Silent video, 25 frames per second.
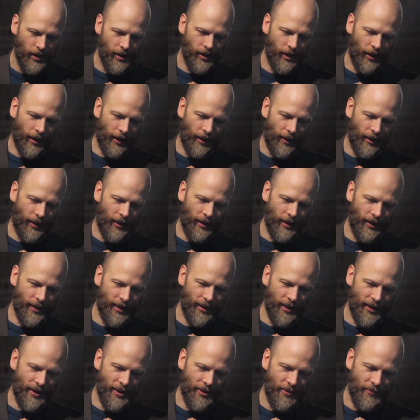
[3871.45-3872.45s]

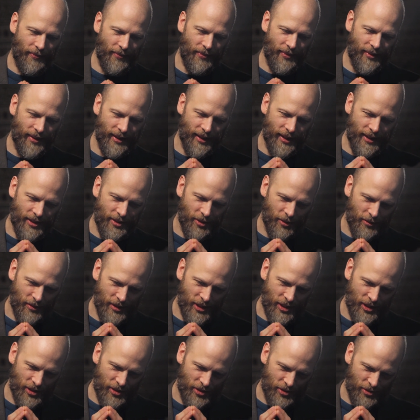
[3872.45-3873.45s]
It
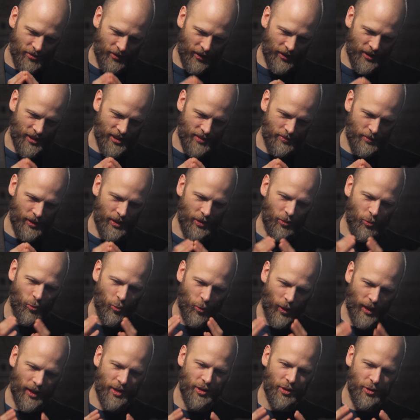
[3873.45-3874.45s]
always strikes me
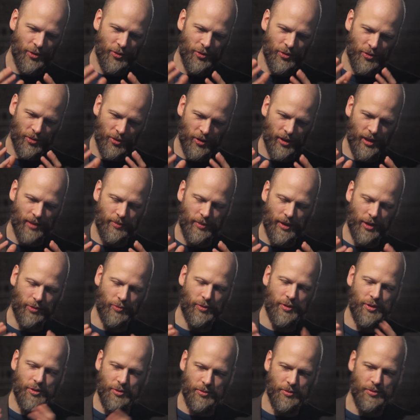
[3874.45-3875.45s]
when you talk
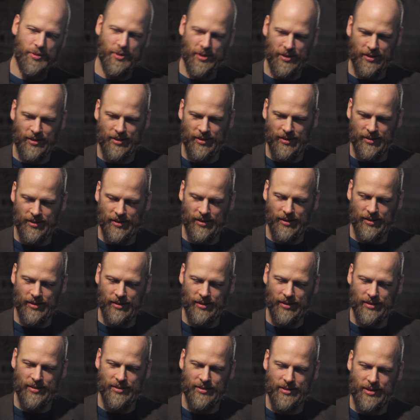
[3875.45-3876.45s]
about reducing
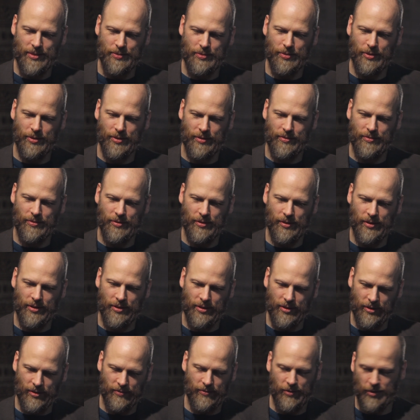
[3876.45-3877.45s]
support for
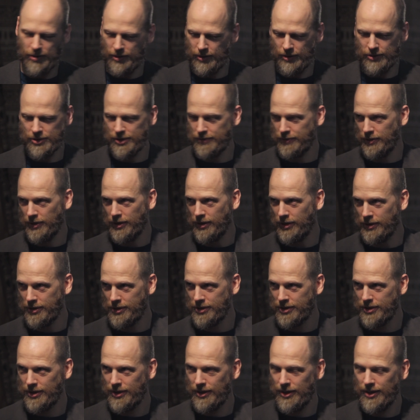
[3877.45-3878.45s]
culture, for the
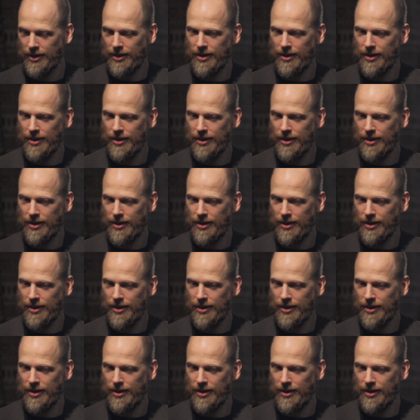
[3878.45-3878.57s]
arts,